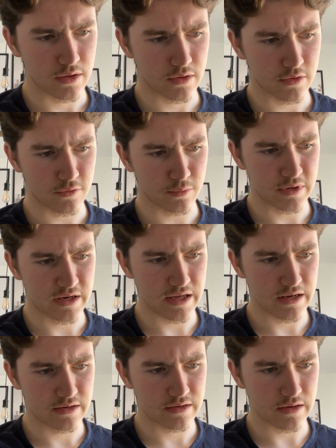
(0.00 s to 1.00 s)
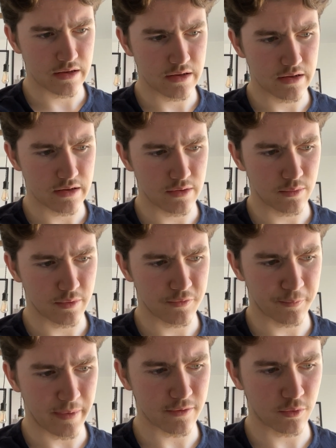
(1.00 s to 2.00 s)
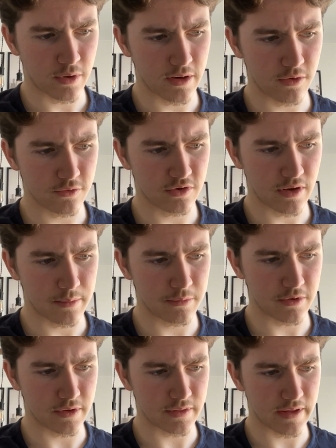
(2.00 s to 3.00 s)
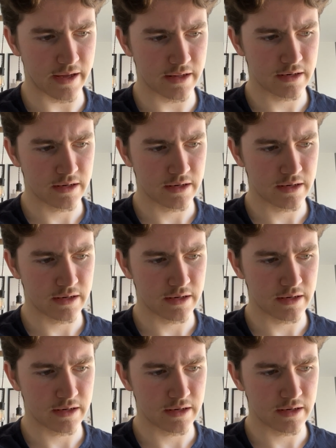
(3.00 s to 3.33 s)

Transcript: because we spent quite a lot of time doing that.